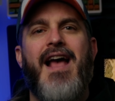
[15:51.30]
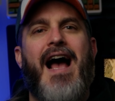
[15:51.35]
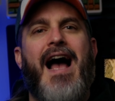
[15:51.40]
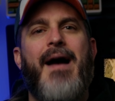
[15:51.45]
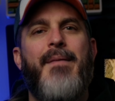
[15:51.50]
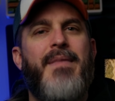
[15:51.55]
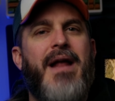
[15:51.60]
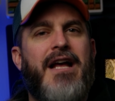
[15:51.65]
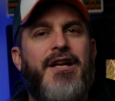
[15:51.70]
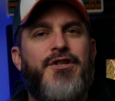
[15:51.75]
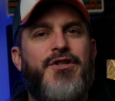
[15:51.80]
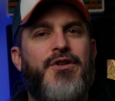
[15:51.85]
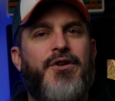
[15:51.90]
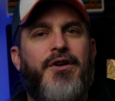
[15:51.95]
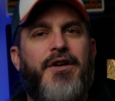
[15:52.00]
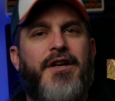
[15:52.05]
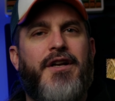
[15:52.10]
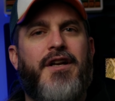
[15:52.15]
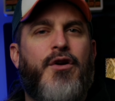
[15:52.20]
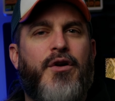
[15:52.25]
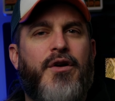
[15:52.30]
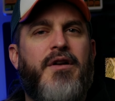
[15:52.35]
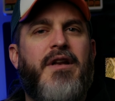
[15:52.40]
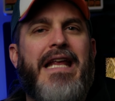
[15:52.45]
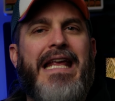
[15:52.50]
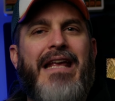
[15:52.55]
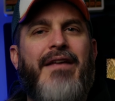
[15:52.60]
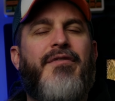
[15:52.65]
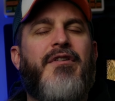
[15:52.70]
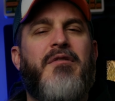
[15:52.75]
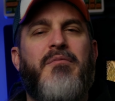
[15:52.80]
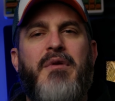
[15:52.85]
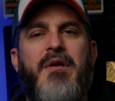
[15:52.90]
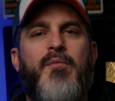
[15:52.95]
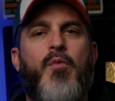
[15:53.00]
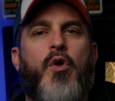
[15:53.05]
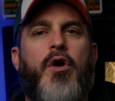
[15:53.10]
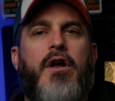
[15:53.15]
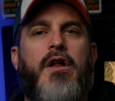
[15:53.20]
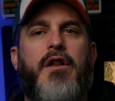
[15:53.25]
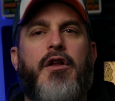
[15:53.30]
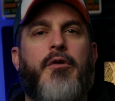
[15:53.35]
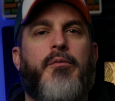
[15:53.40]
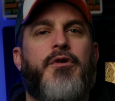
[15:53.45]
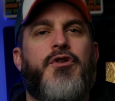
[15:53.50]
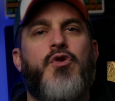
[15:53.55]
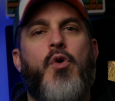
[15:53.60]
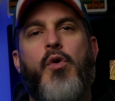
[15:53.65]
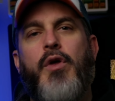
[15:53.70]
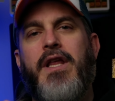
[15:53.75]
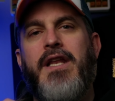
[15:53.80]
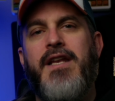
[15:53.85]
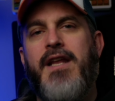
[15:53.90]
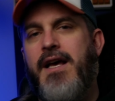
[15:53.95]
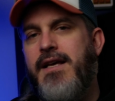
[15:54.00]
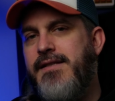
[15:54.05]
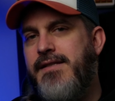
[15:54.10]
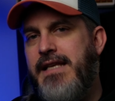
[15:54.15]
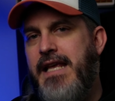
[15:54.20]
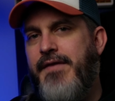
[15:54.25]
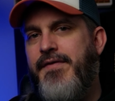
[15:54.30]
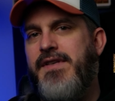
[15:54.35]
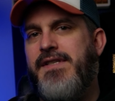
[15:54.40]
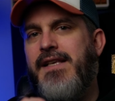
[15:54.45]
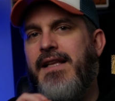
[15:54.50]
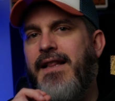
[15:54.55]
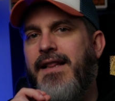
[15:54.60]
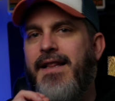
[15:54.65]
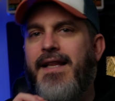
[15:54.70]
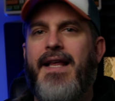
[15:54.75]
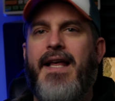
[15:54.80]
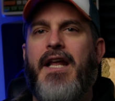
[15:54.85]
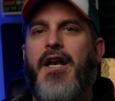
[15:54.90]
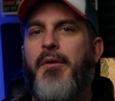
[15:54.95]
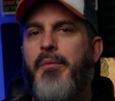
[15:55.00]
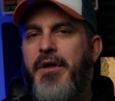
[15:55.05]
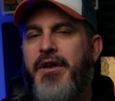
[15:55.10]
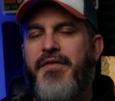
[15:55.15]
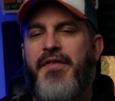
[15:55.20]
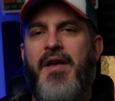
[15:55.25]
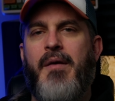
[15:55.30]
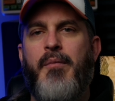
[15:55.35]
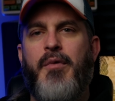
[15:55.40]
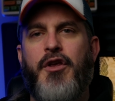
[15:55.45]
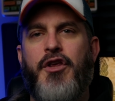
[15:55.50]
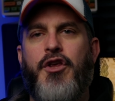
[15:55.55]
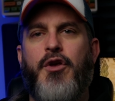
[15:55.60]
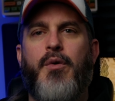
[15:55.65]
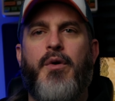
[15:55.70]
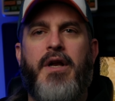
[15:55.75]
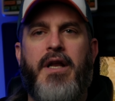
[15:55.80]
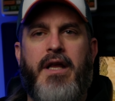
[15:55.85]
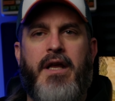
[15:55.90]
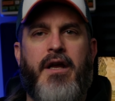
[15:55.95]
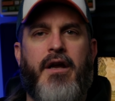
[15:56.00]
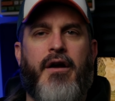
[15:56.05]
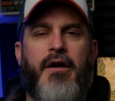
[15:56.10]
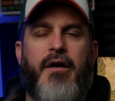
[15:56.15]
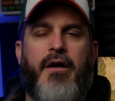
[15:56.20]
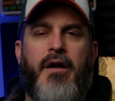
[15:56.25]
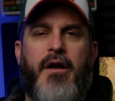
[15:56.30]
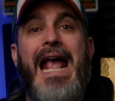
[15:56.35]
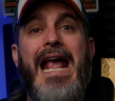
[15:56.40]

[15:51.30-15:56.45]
I'm not sure it could even be more clear, but Tolkien does give us a little bit of ambiguity here.